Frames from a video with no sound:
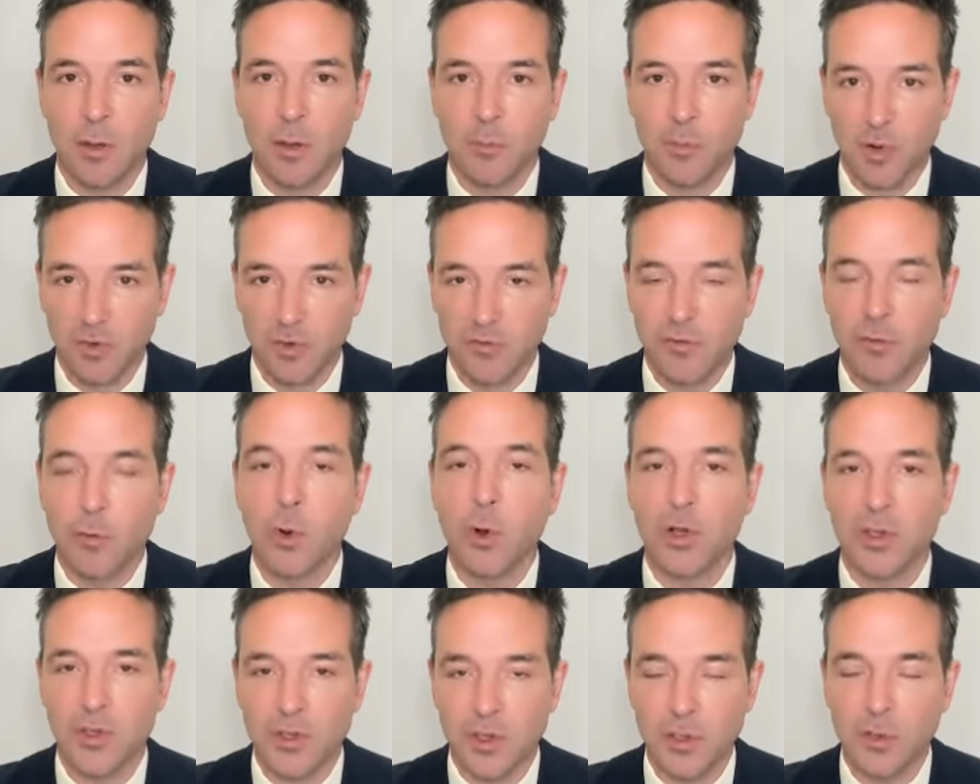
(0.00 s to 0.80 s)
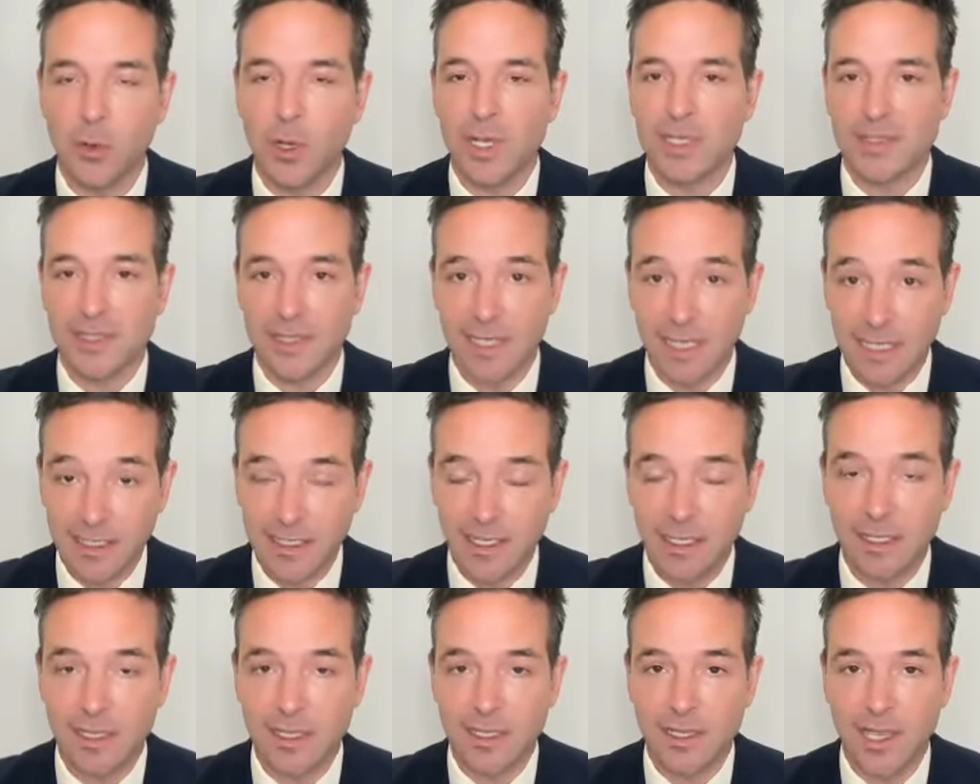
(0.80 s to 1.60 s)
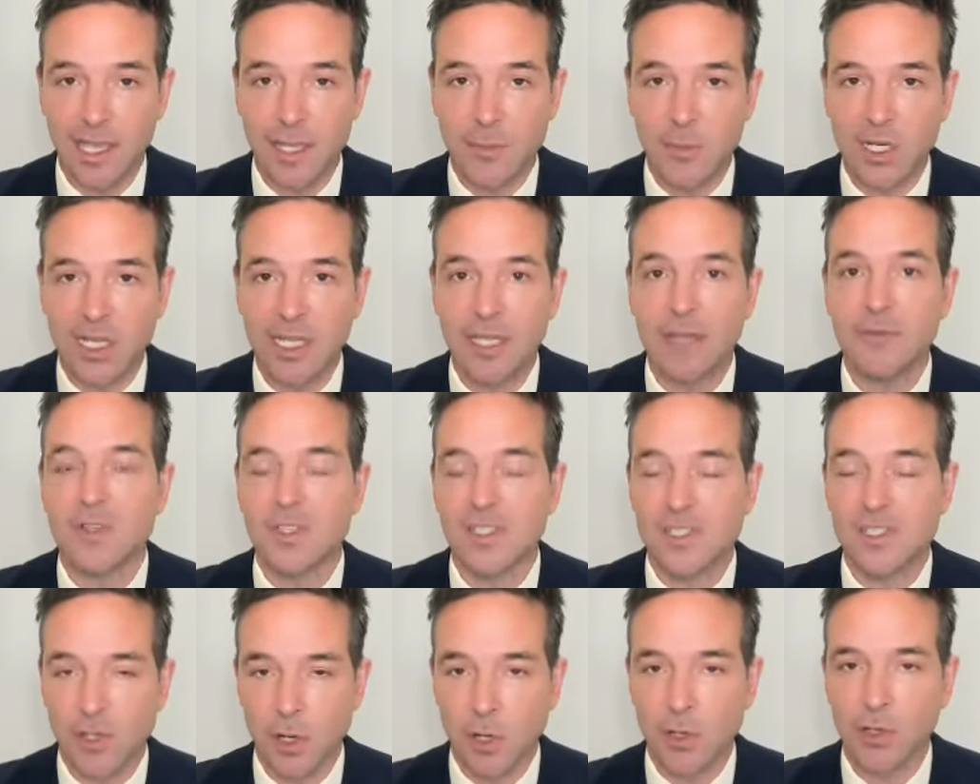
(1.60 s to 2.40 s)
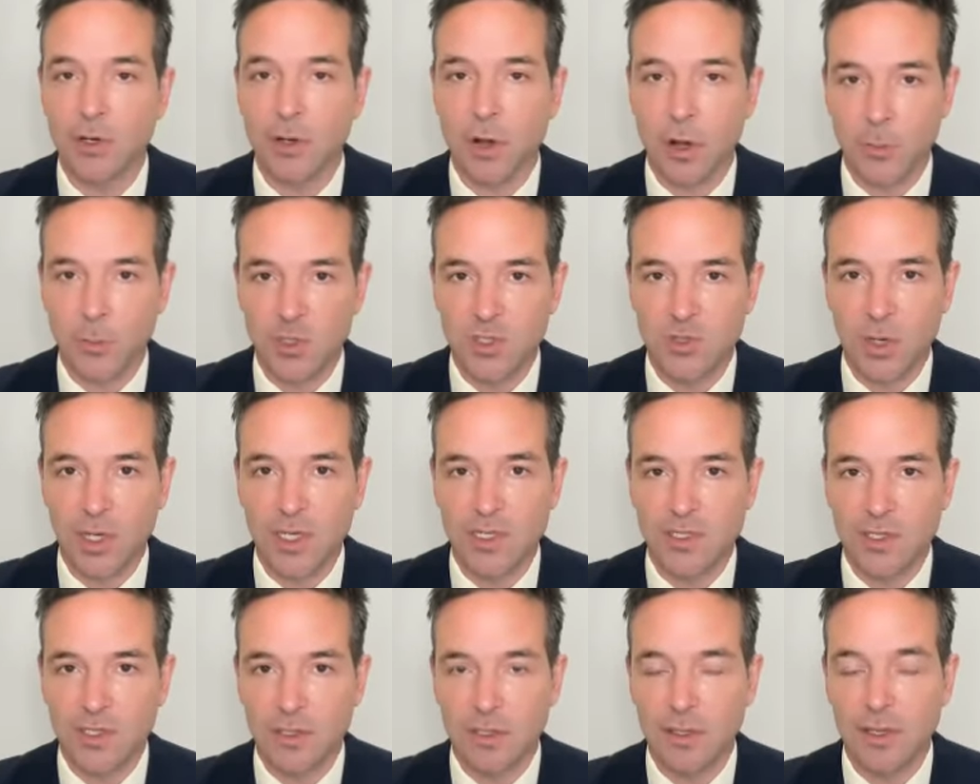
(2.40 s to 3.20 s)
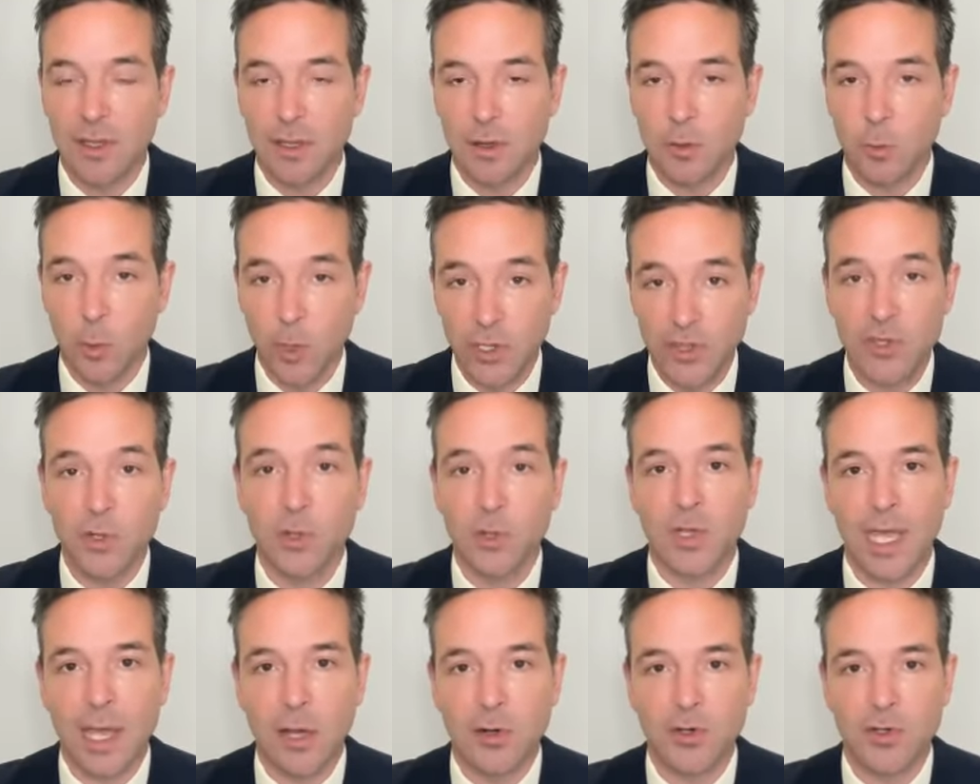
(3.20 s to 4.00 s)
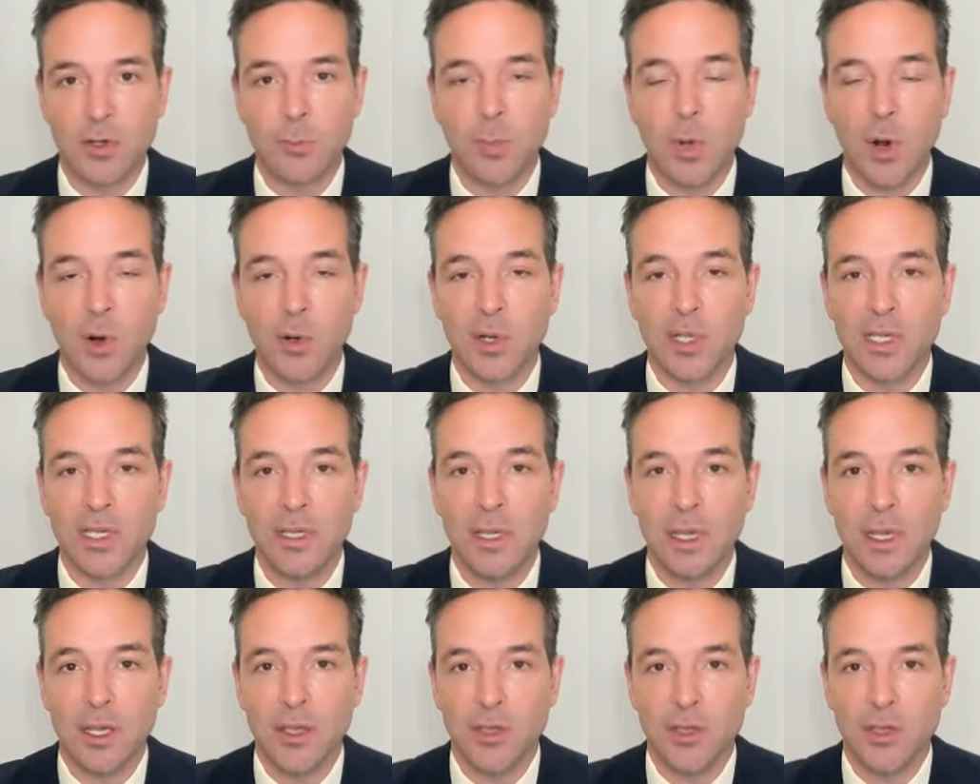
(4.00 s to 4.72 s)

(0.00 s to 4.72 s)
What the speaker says: before you as an Indian claimant even start an arbitration with your counterparty,